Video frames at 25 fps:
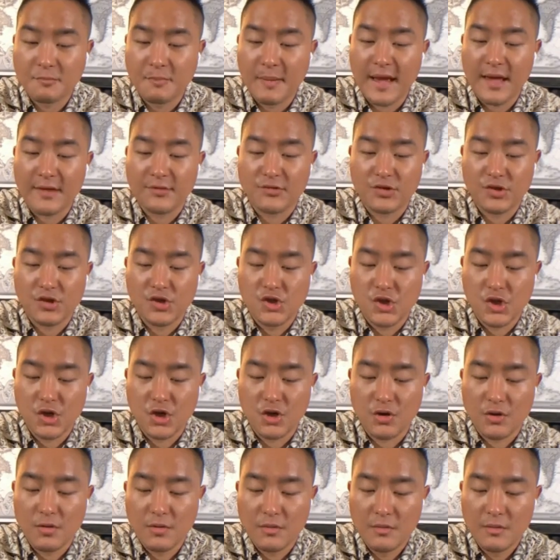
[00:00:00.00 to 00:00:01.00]
passage
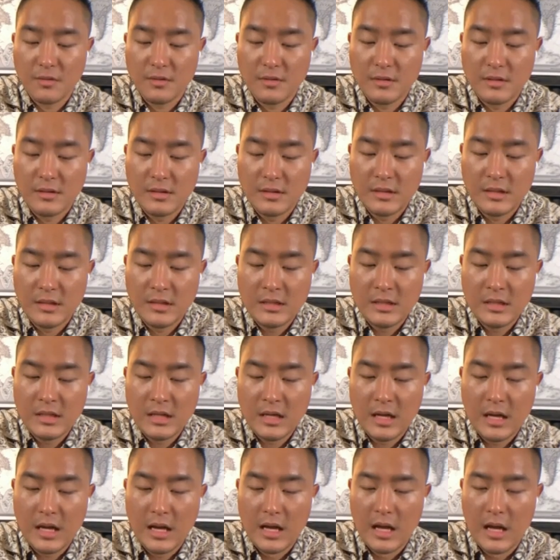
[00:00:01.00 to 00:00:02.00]
here.
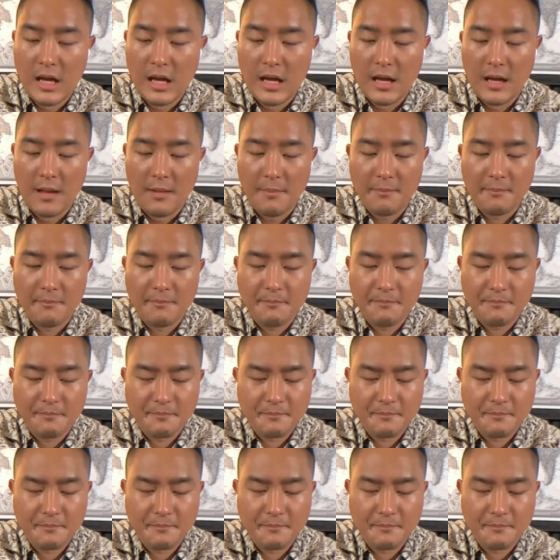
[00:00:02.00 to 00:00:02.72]
Um,